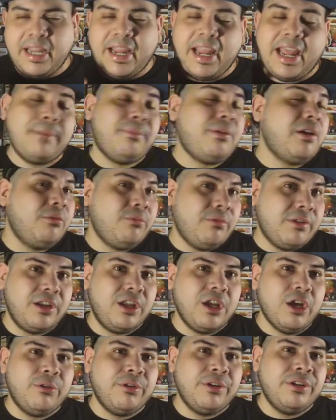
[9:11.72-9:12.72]
they had part 1
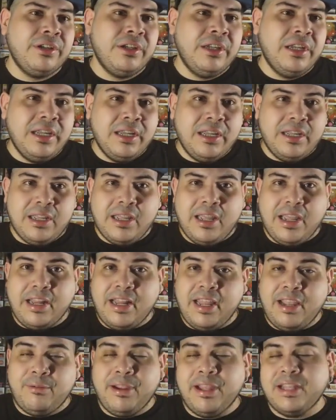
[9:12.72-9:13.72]
going and
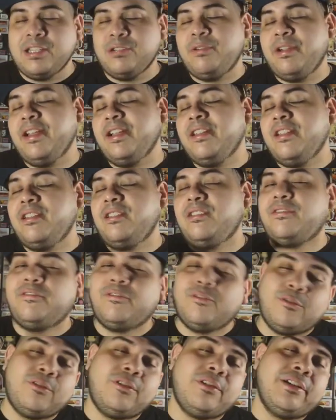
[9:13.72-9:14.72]
then we had to wait another
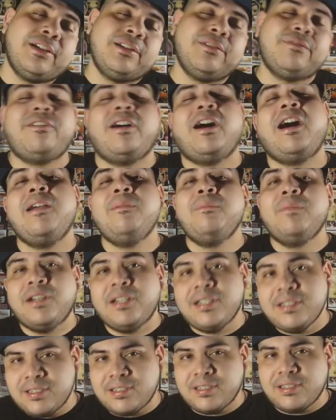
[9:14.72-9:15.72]
4 to 5
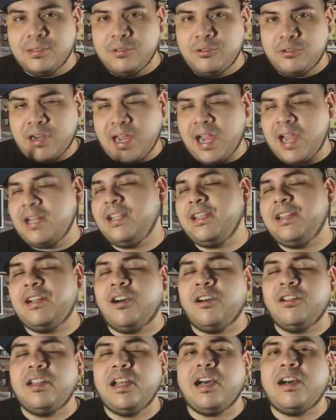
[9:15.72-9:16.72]
months, dragged it
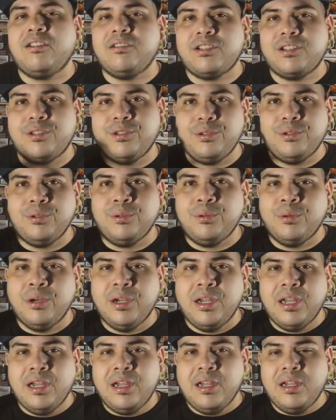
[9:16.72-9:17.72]
all out to
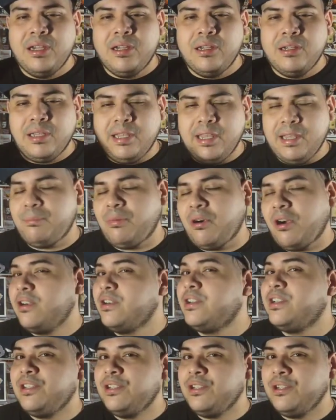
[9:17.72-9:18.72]
get
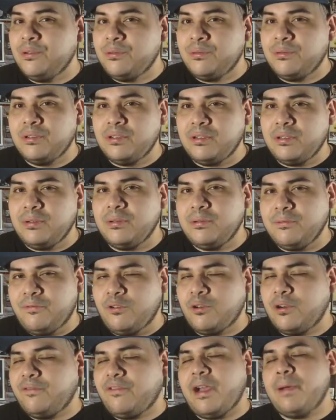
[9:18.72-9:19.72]
part 2
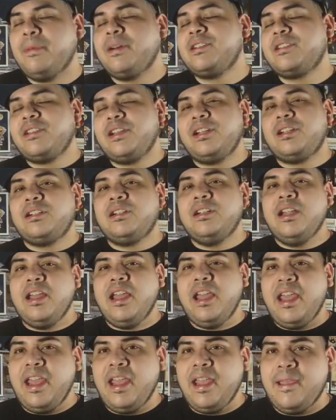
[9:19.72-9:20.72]
4 to 5 months later.
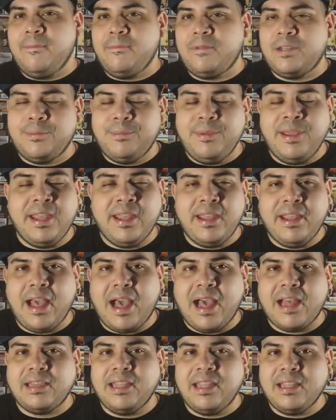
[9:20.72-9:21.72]
And to me,
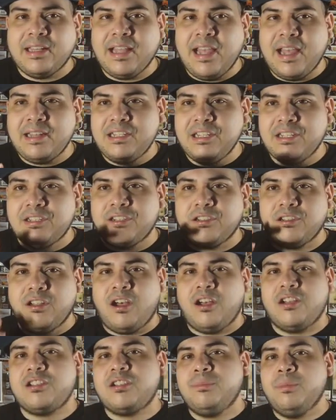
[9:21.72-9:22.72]
I think that just
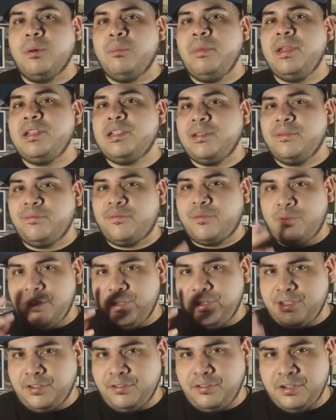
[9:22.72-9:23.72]
lost momentum for
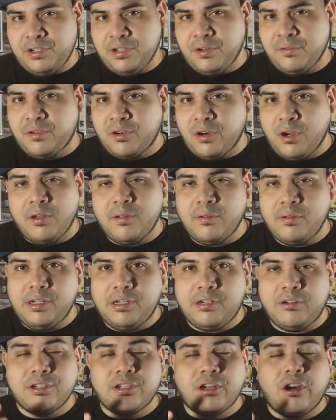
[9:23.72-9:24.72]
the series overall.
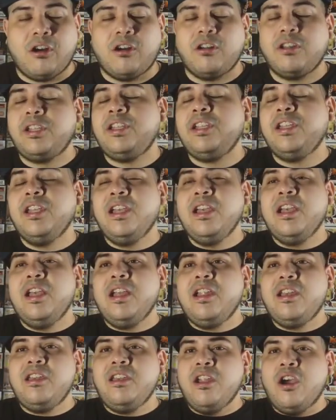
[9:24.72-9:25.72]
There was hardly
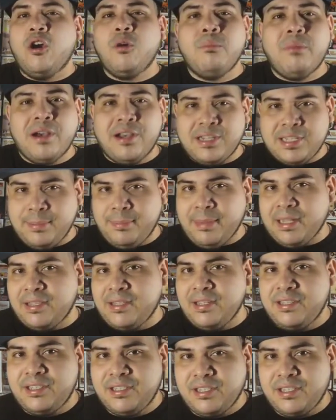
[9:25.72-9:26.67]
no buzz about this